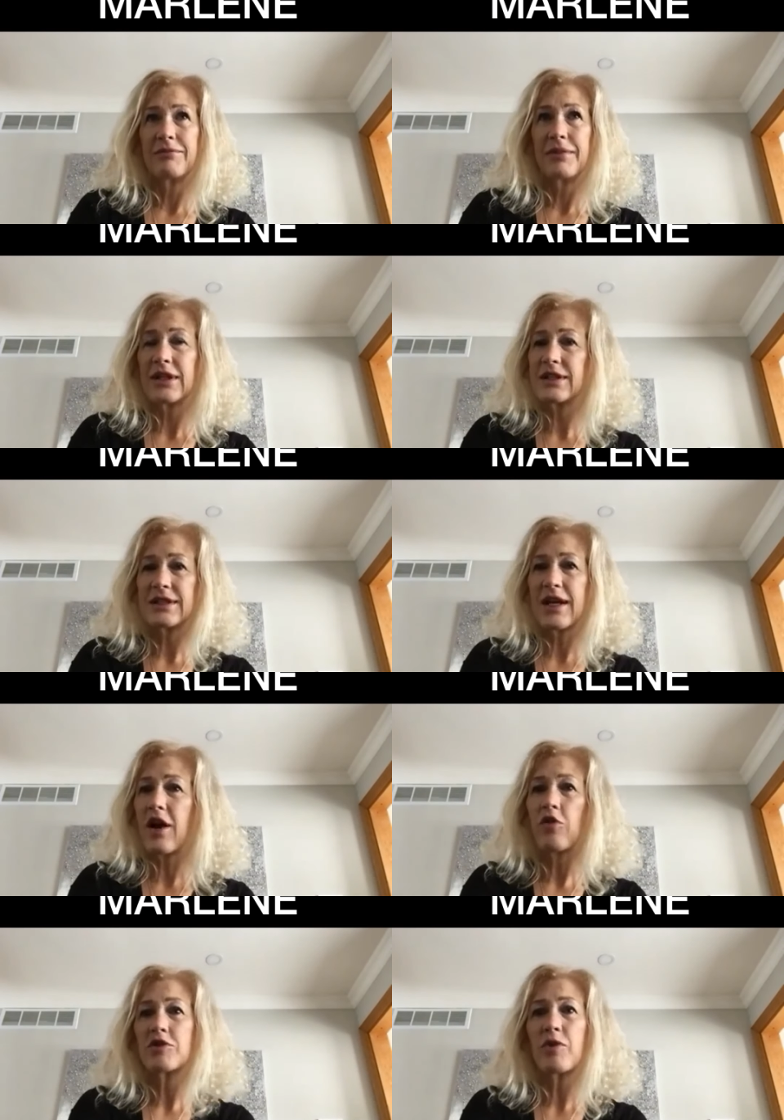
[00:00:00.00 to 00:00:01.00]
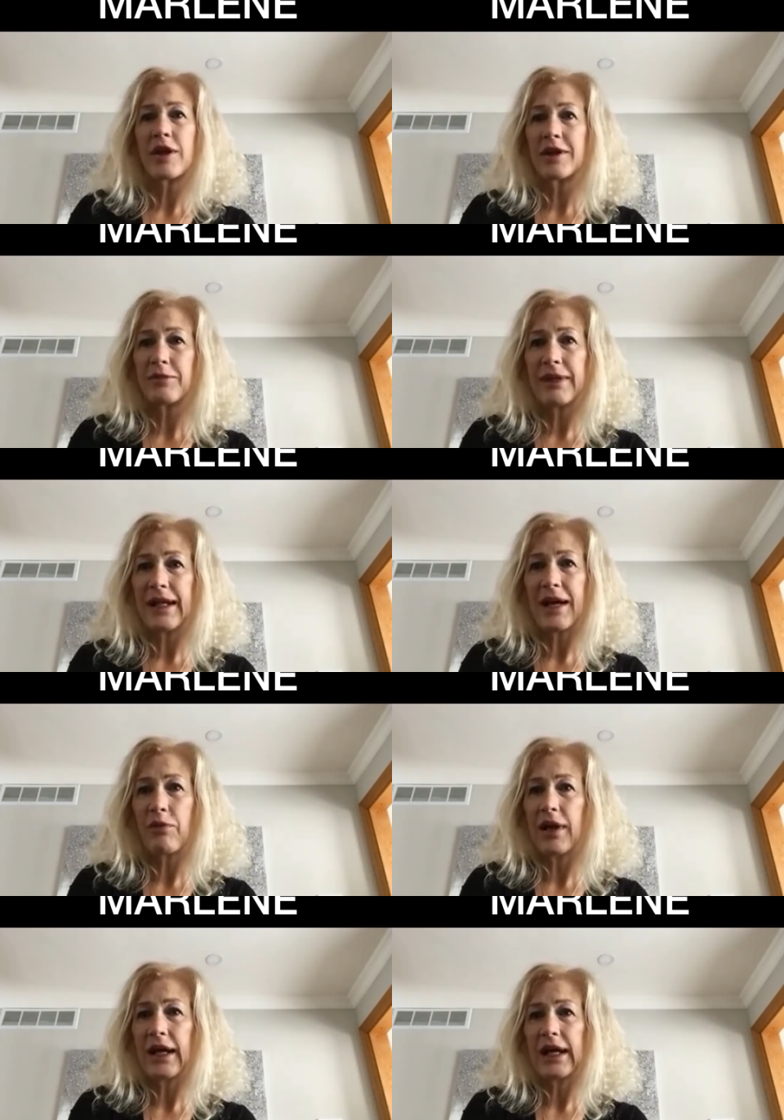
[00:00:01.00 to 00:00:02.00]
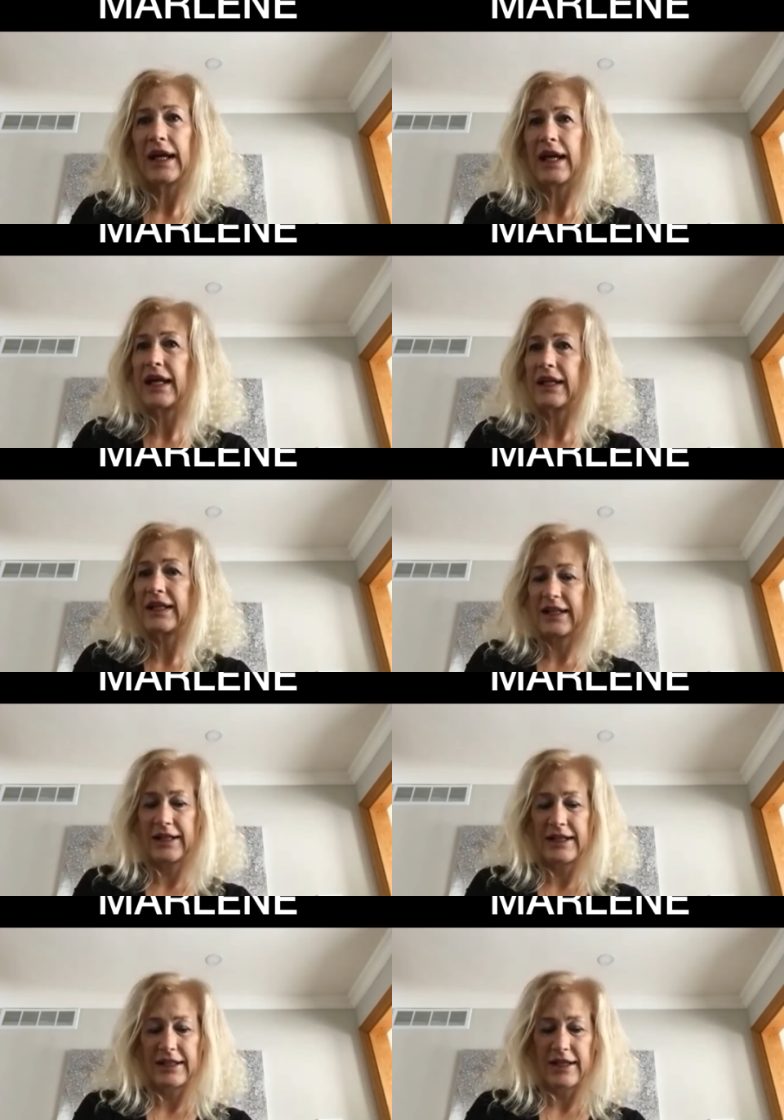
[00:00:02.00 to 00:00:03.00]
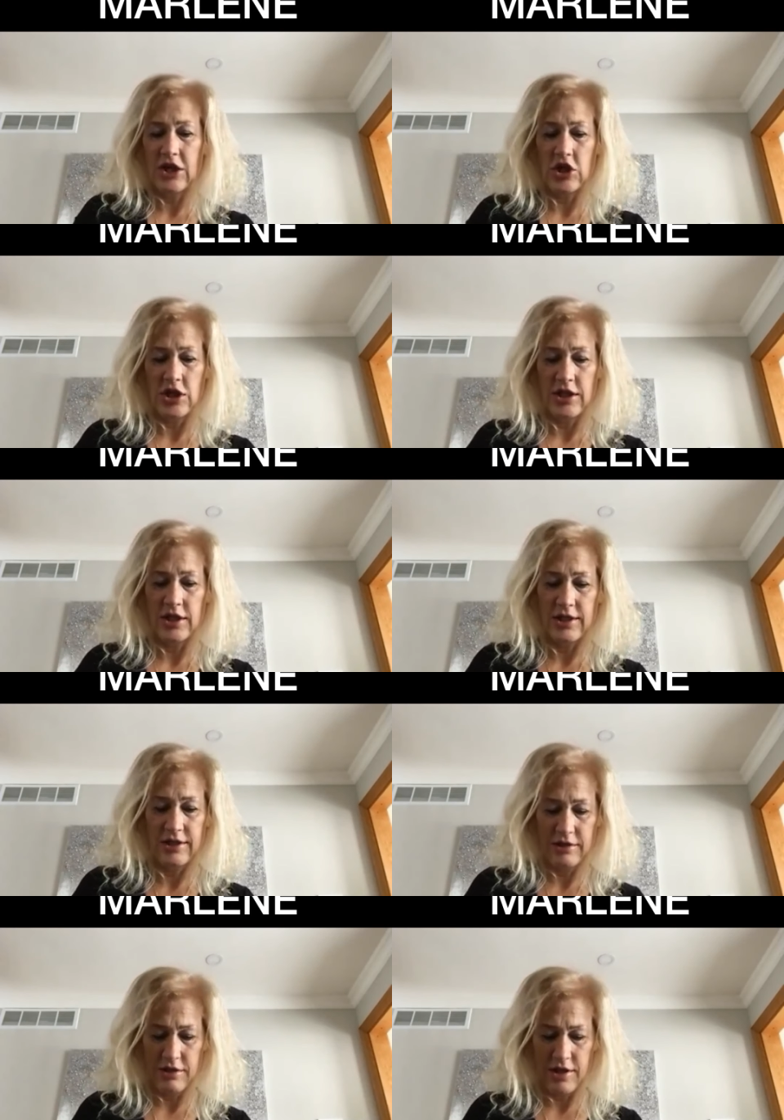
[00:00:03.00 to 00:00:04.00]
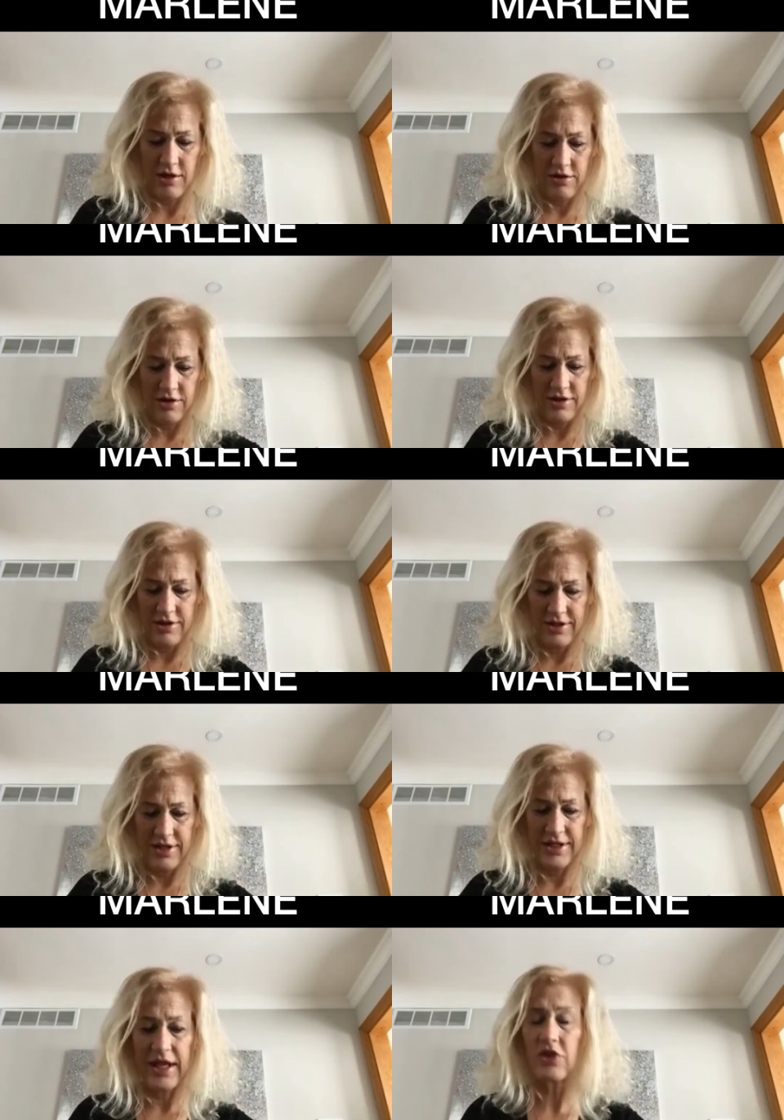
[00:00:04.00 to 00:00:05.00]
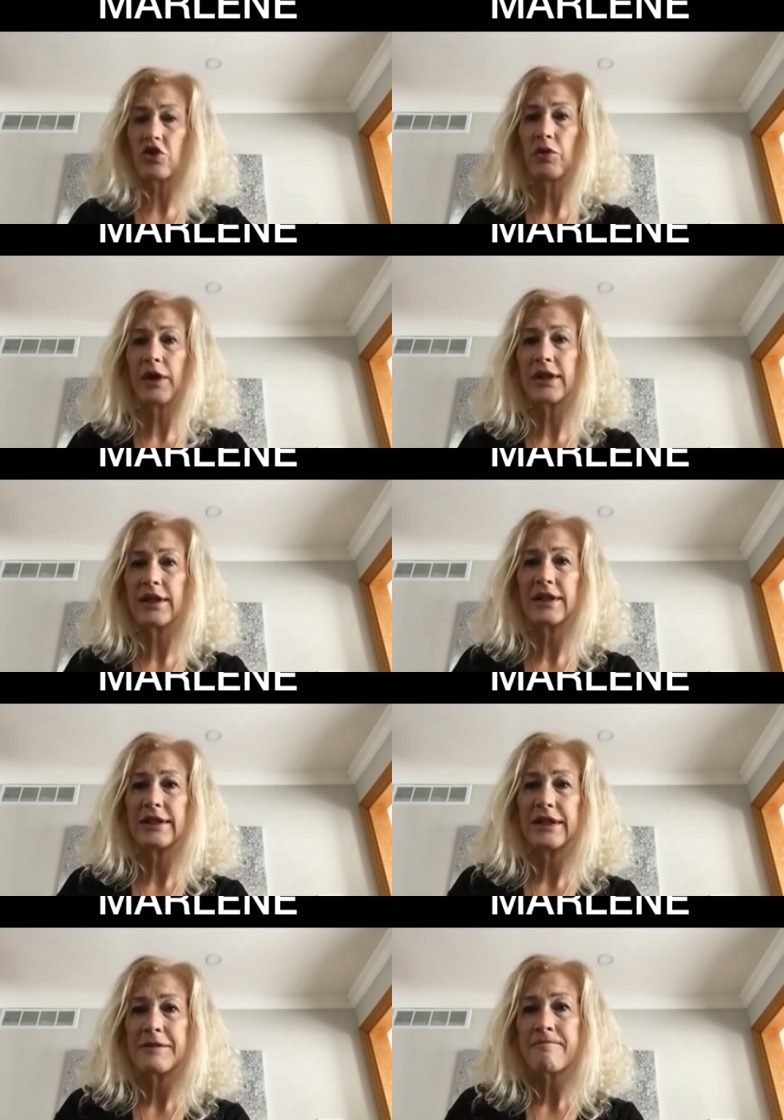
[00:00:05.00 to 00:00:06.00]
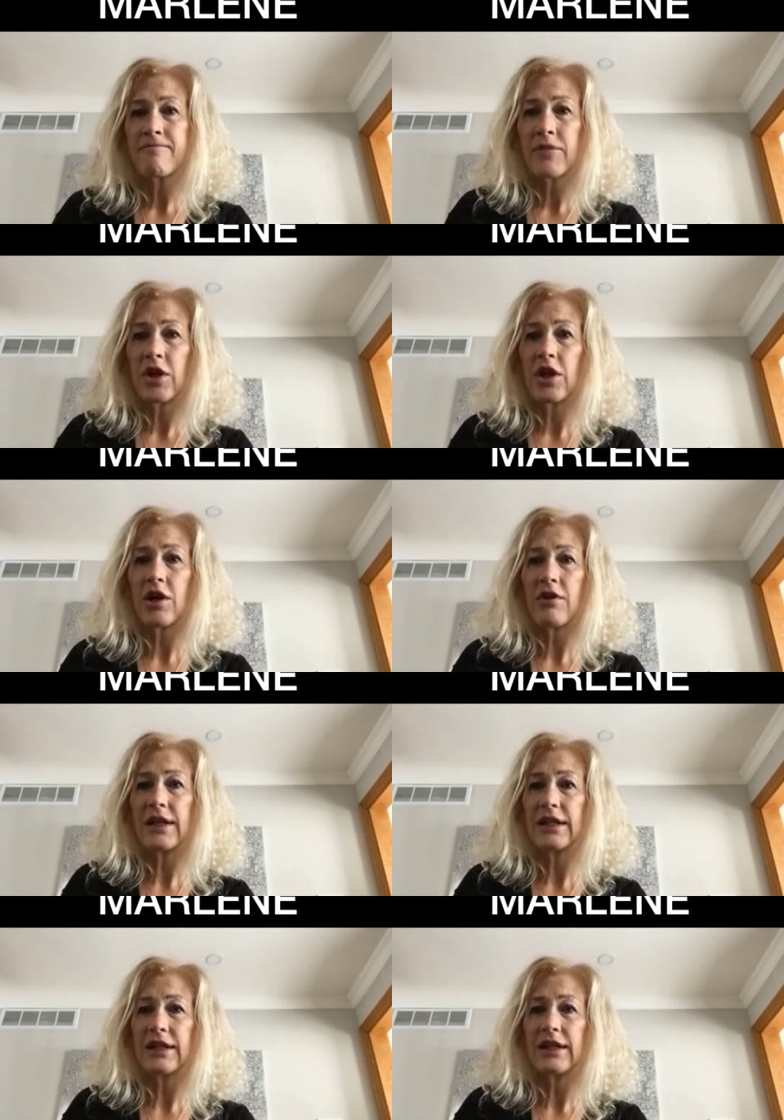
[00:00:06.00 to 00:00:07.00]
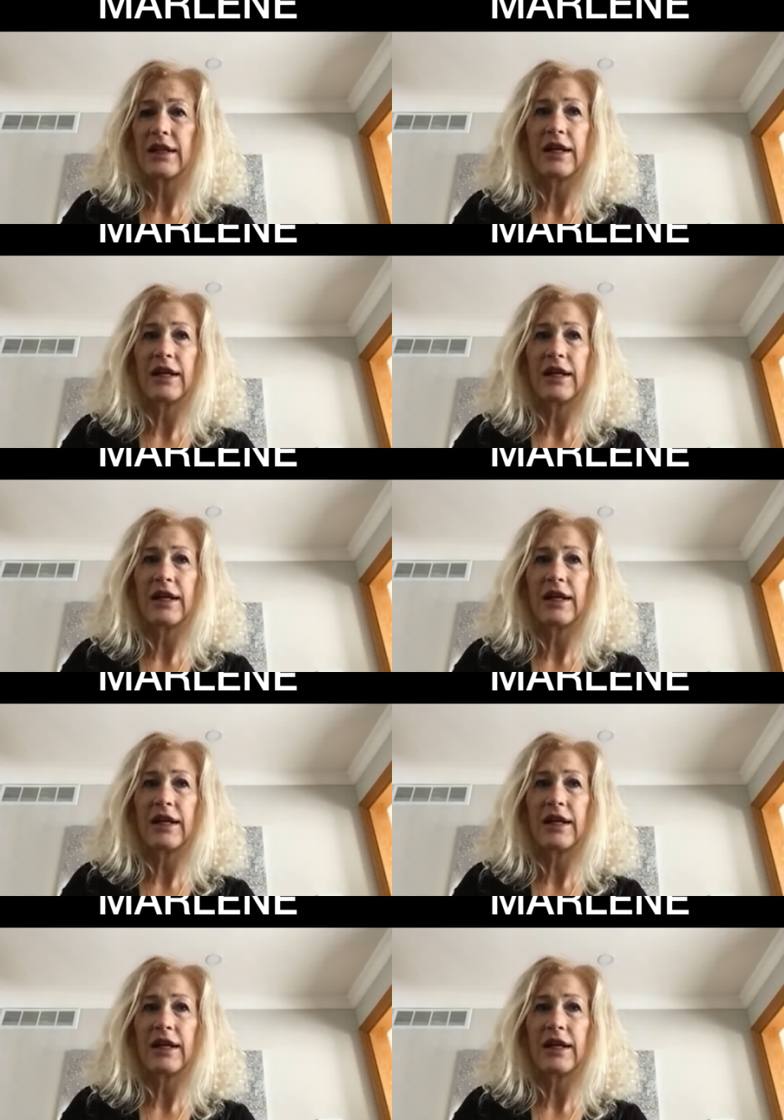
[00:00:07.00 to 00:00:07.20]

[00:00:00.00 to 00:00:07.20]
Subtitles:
because I always wanted to be that way, and I couldn't stay to it. I did